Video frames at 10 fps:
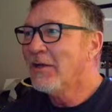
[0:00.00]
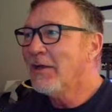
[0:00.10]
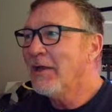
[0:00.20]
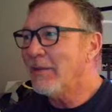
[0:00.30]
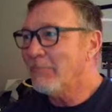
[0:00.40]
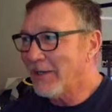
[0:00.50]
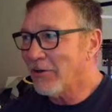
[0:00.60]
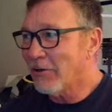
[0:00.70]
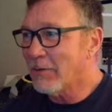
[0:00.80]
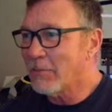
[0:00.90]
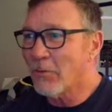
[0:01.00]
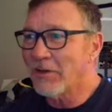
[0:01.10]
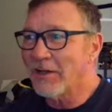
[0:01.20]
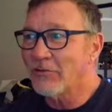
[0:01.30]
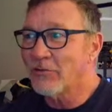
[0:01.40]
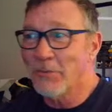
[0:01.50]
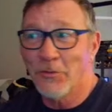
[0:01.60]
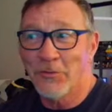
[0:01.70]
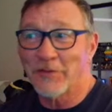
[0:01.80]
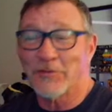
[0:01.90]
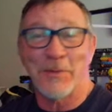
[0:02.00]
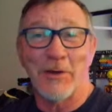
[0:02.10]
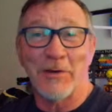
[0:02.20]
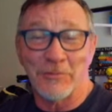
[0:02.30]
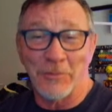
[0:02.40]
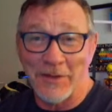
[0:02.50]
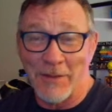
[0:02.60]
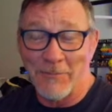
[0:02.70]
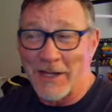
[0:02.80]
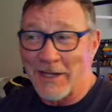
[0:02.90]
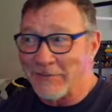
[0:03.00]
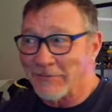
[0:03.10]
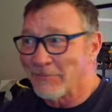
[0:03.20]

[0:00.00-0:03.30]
and many are reporting a smooth experience with the update.